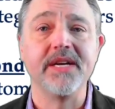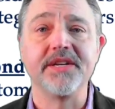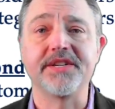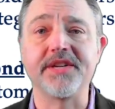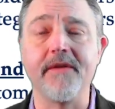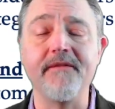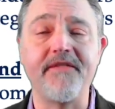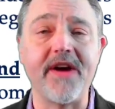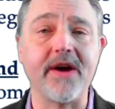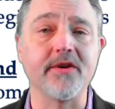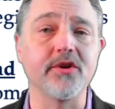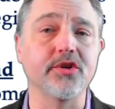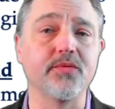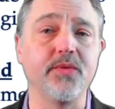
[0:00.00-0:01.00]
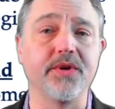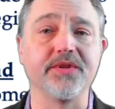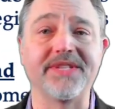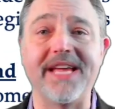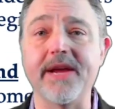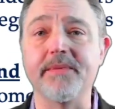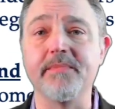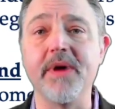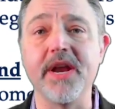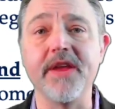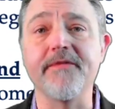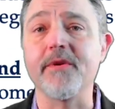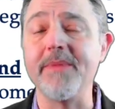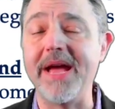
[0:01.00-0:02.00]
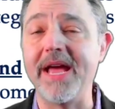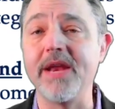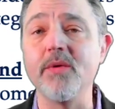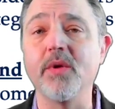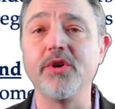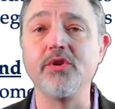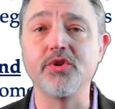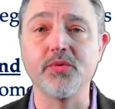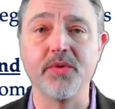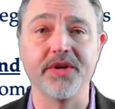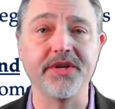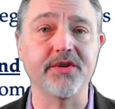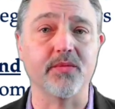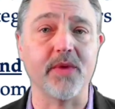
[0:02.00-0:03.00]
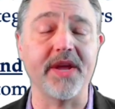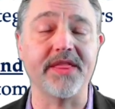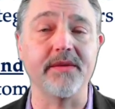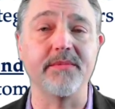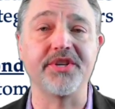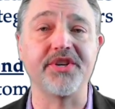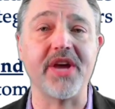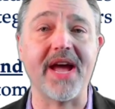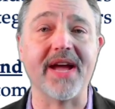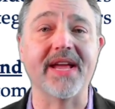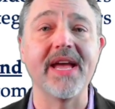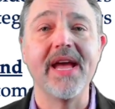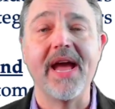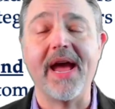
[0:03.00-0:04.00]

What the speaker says: Some founders will take money from anyone who's willing to write them a check,